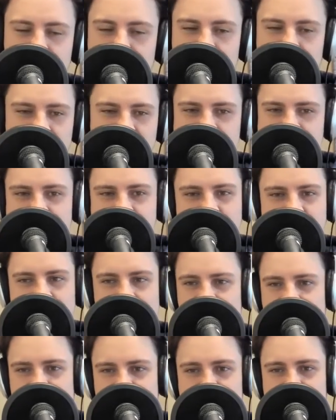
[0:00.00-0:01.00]
for this,
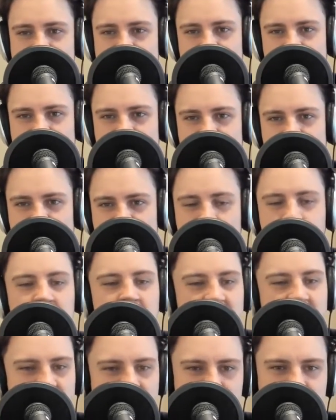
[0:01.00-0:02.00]
then it's a
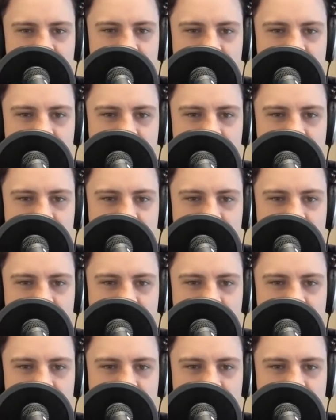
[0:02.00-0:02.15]
complete